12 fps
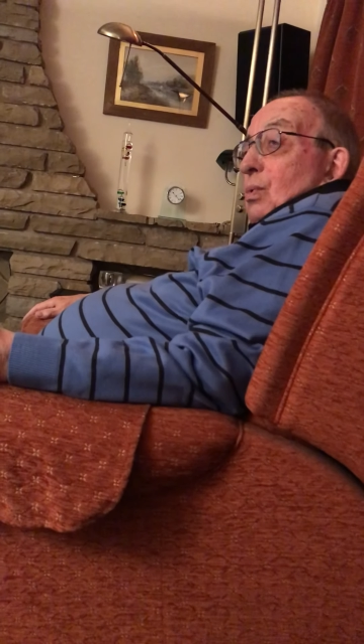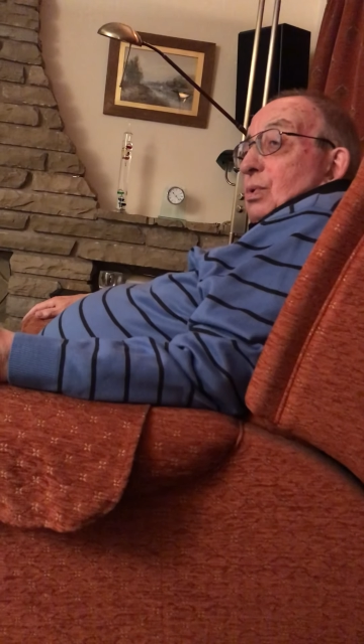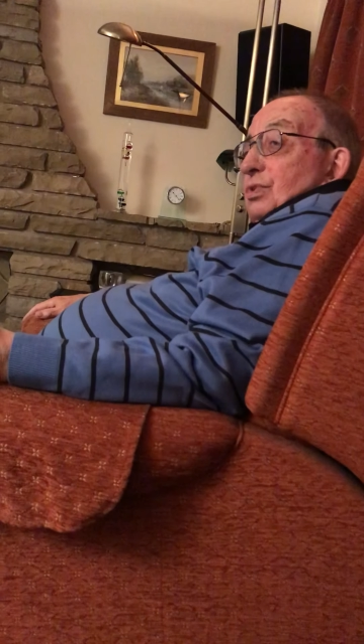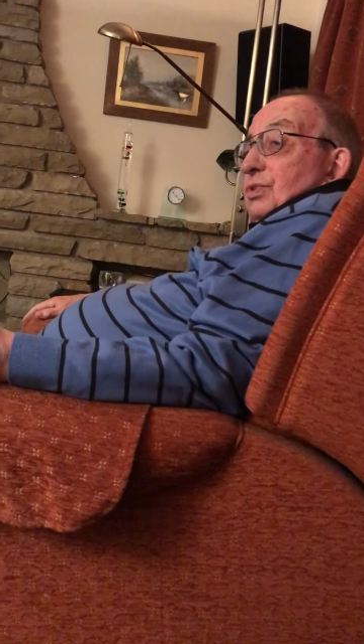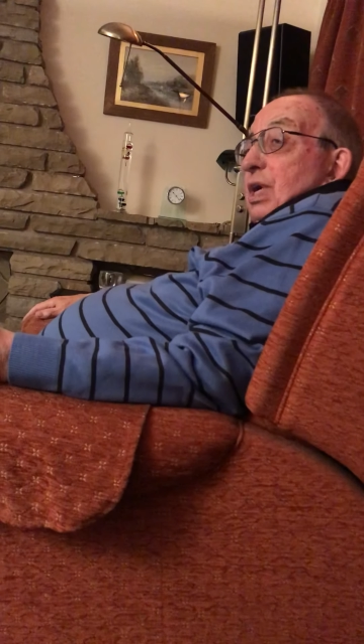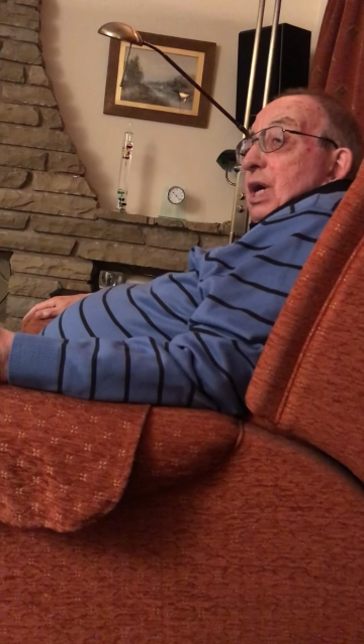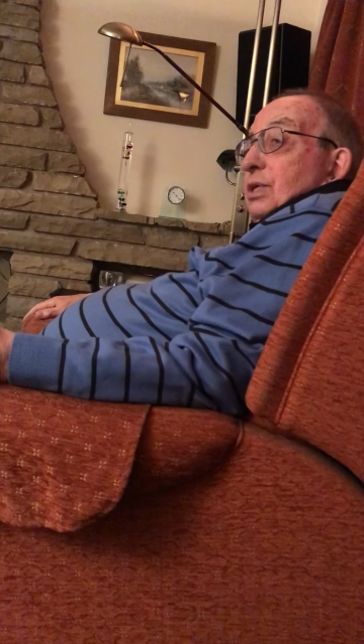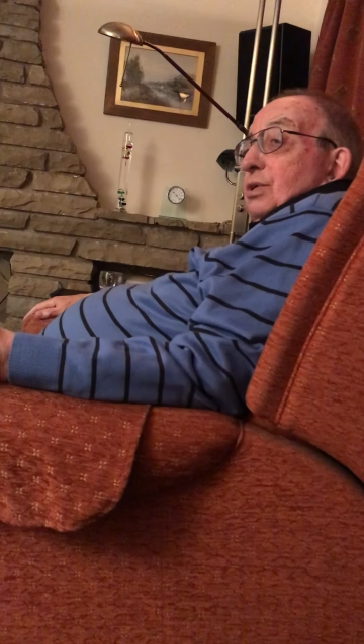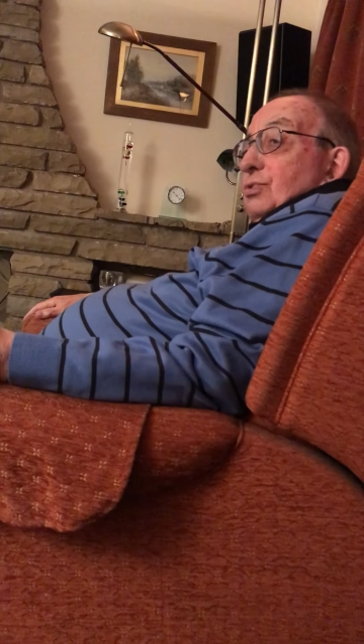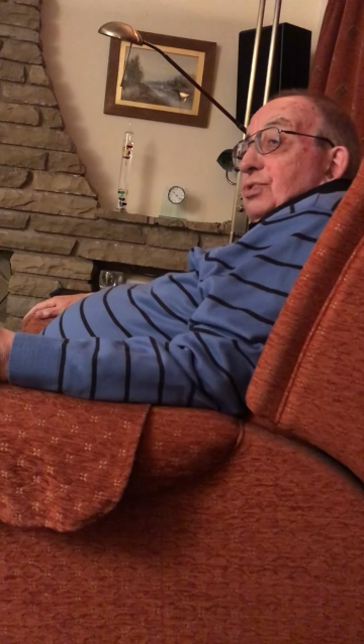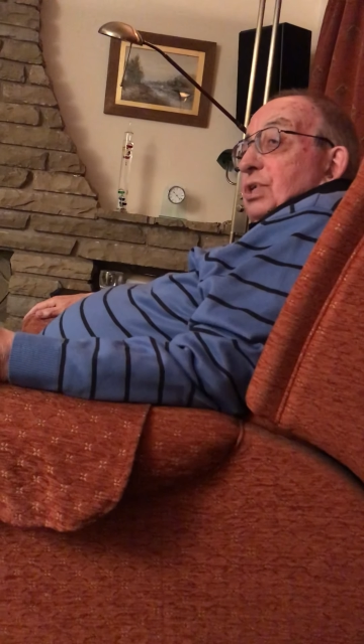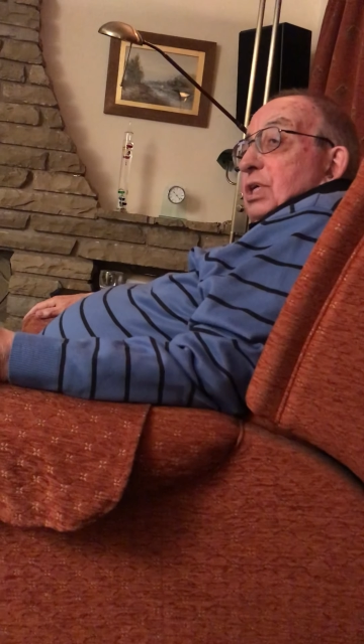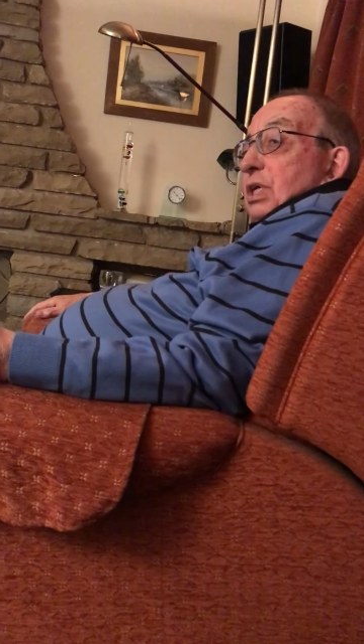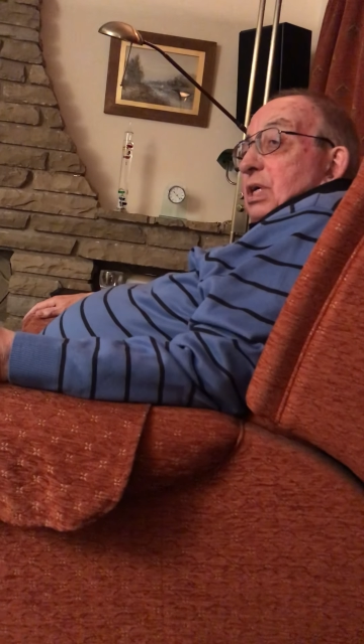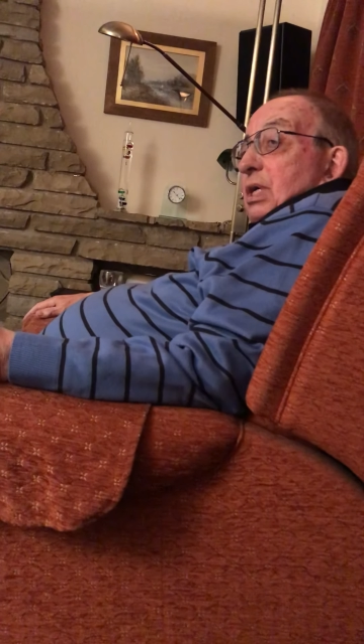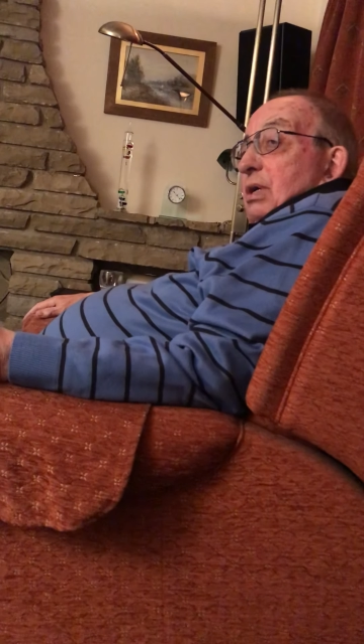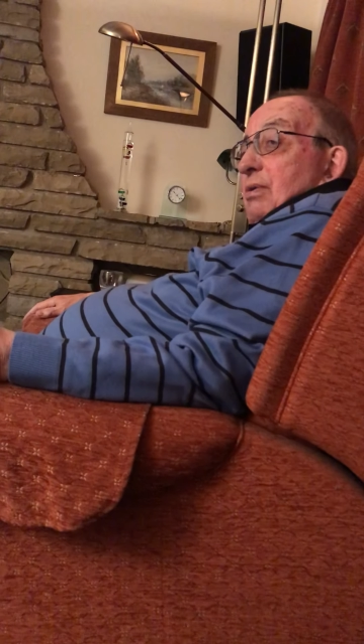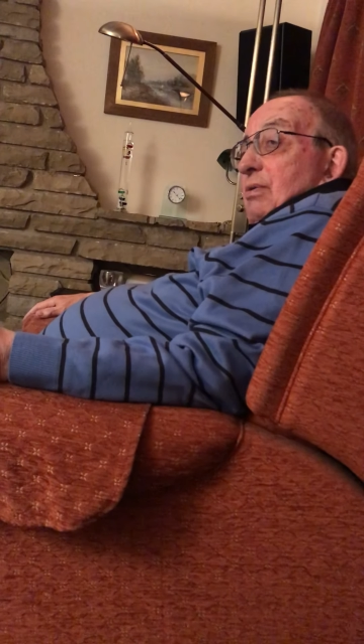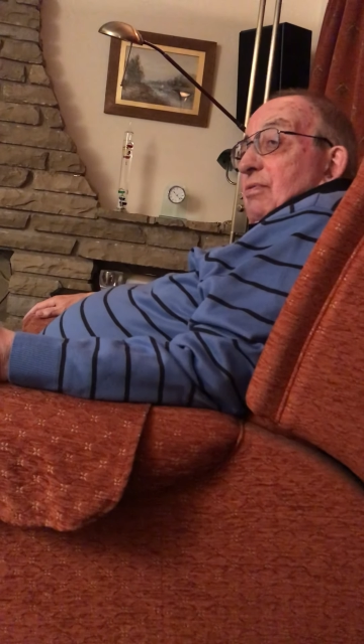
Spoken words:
was there to see,